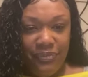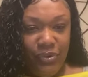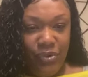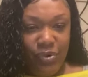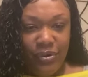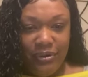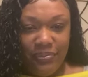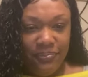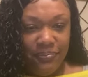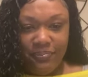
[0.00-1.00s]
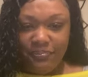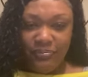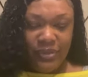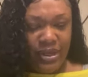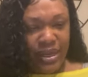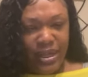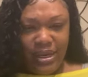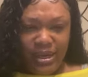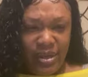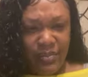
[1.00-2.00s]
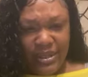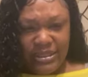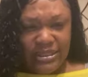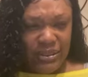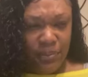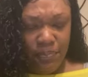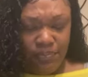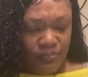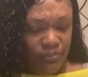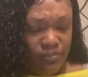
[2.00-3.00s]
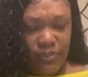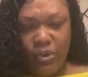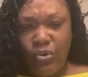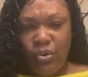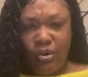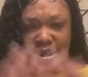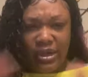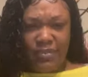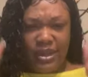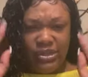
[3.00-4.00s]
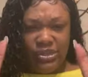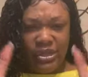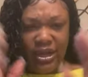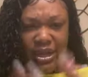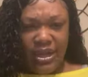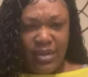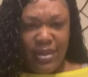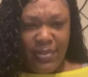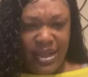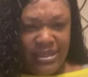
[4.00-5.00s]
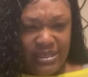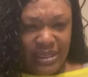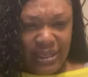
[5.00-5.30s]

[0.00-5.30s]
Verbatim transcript: They are not going to die. Yeah, na na masik. Oh, na na masik. Na na masik.